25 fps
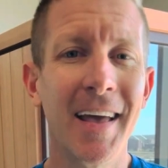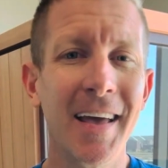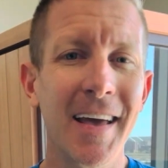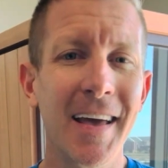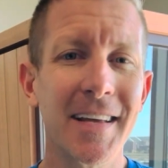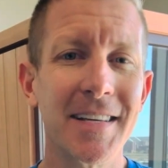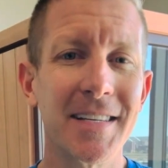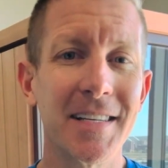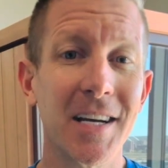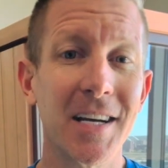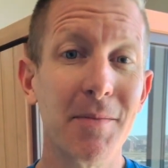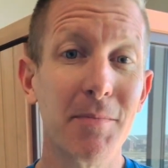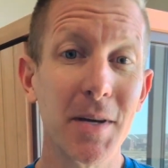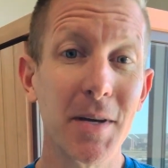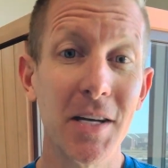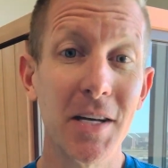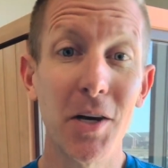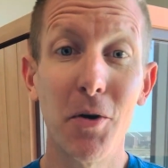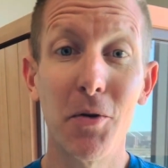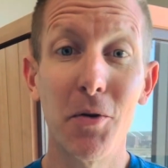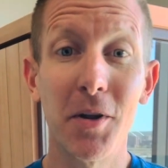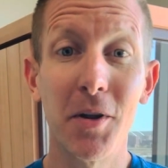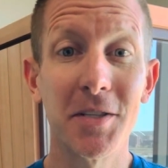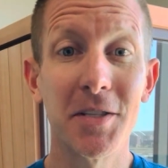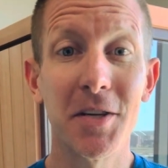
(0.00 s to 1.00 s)
Is it going to be
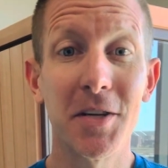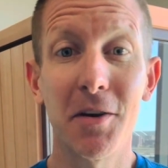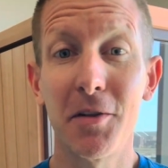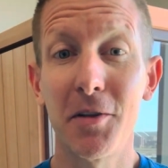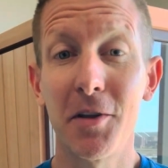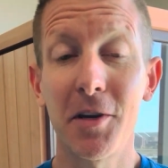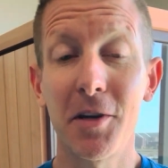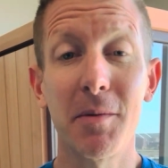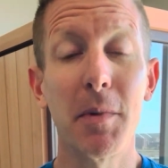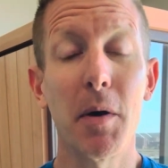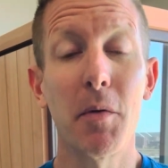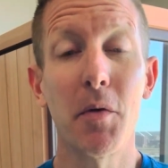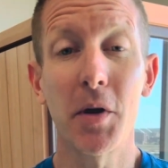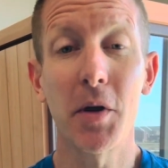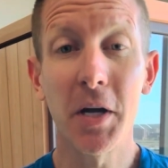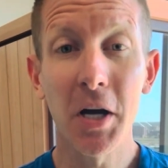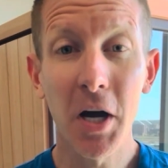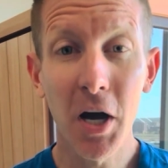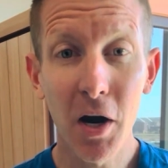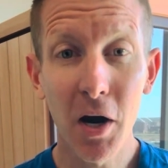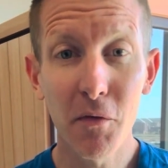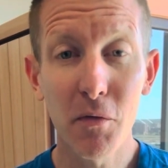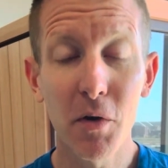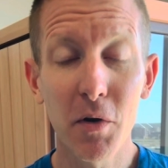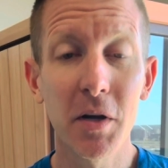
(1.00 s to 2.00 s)
going into here and looking at my
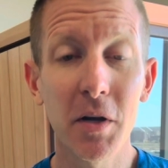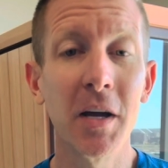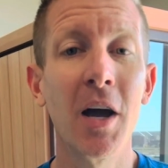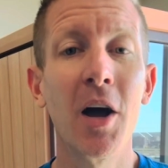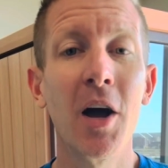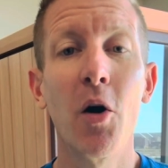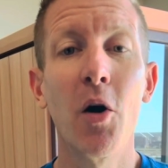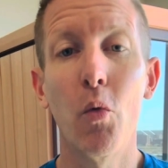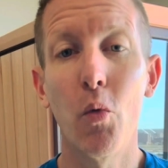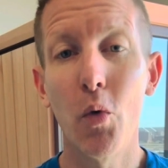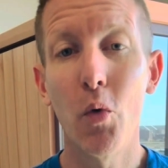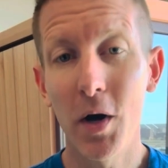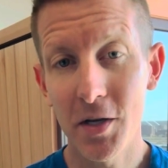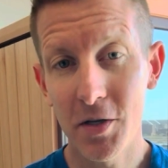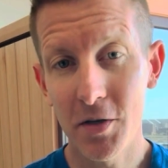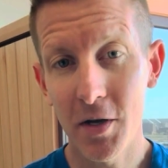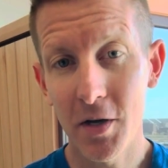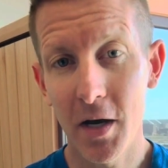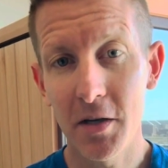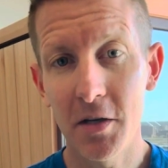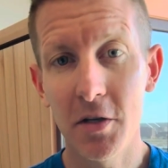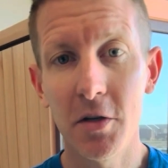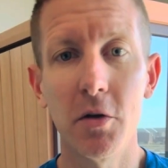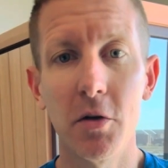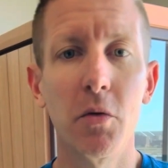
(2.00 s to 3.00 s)
recovery? What do
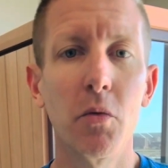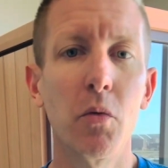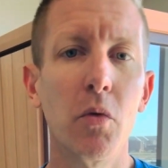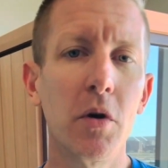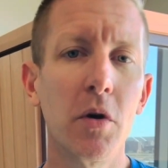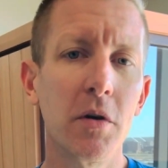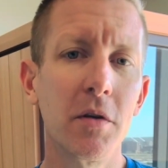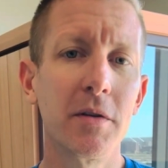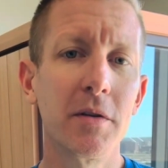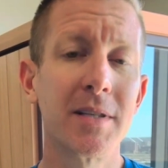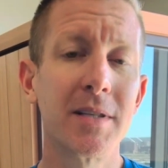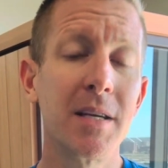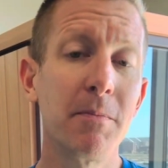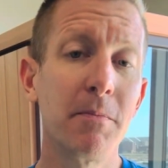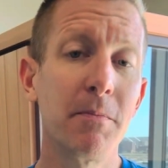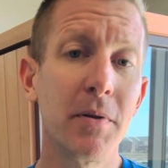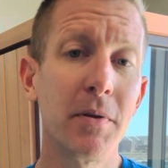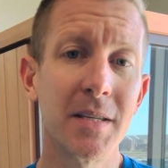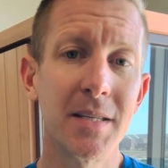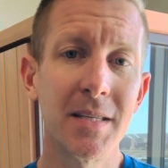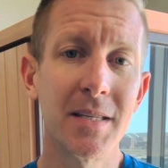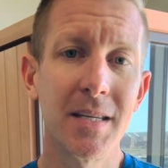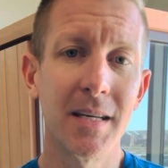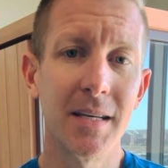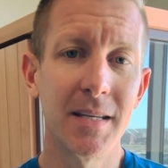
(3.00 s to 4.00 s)
I do? Well,
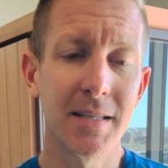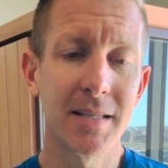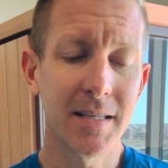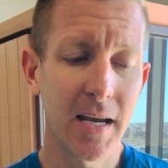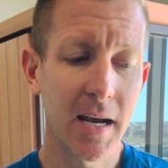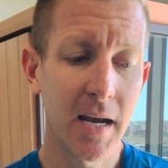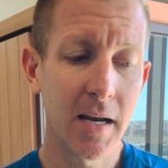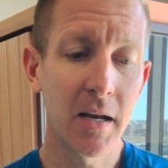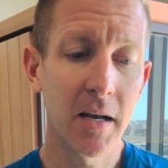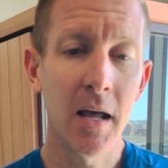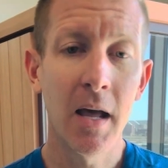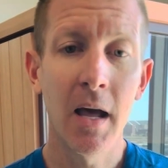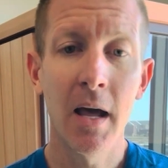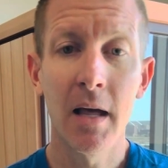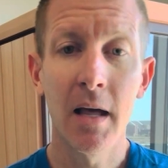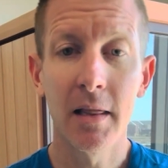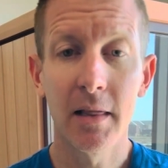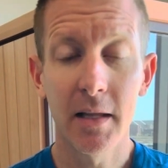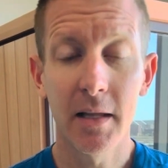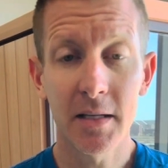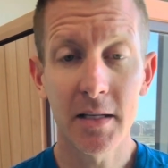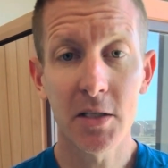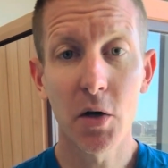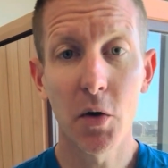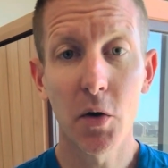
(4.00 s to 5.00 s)
simplicity is saying,
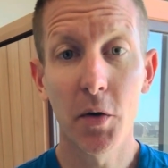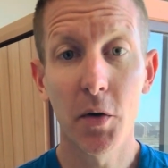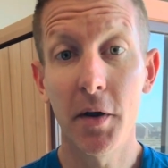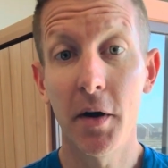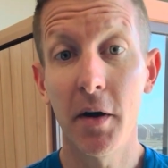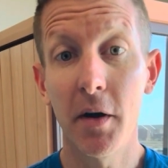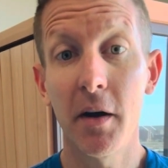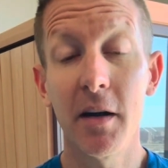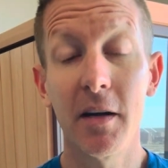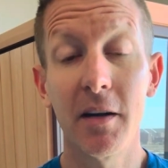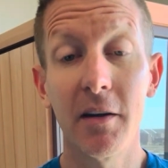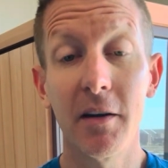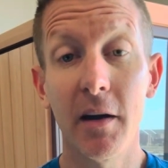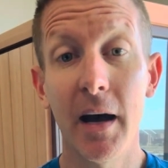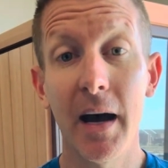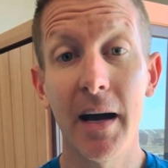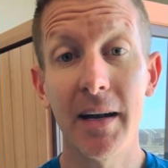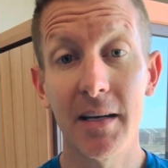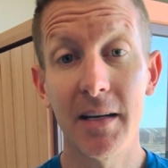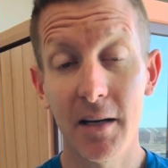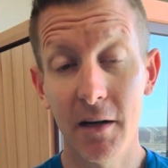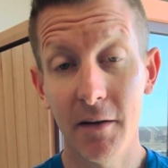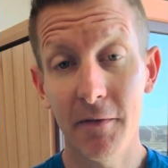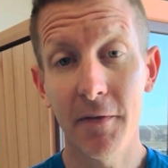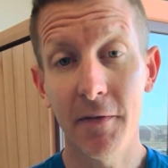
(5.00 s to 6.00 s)
let's go in there and to
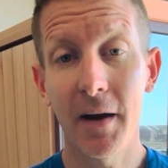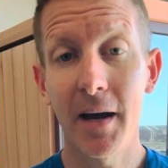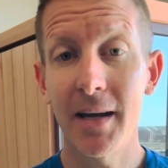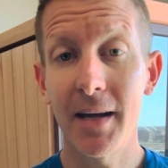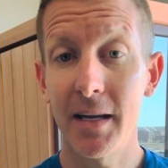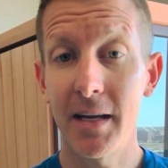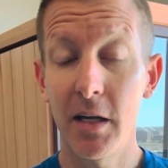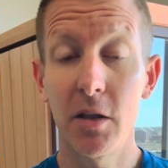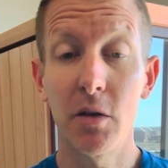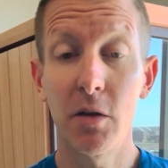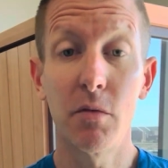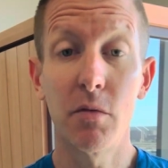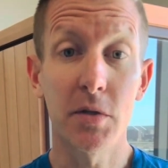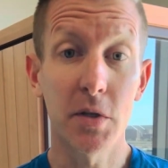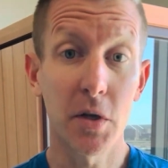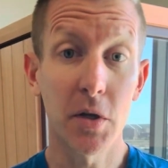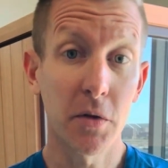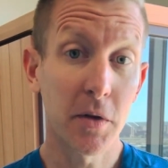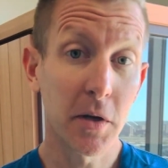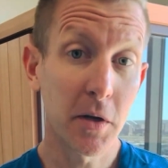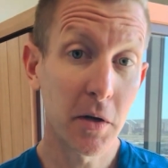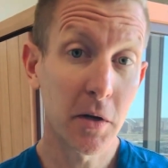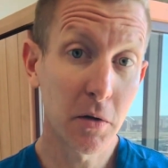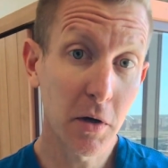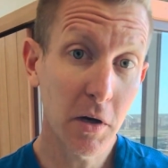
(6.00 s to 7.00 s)
identify, again, the
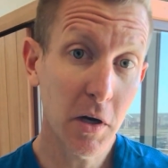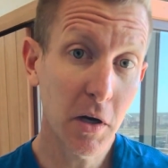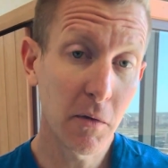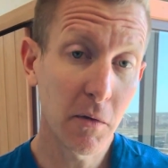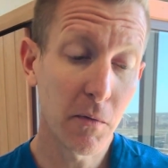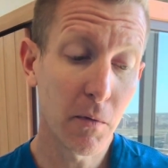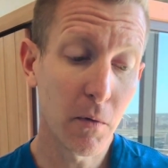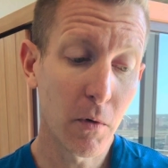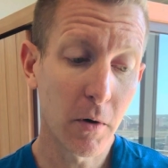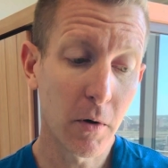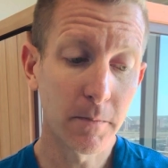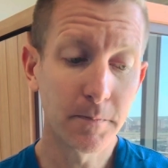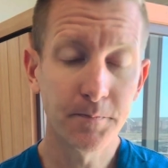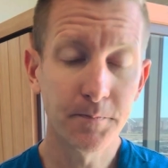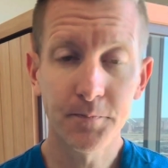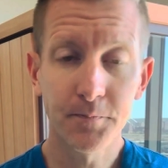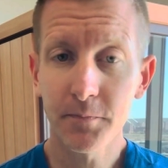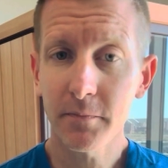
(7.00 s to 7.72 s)
result that you're looking for.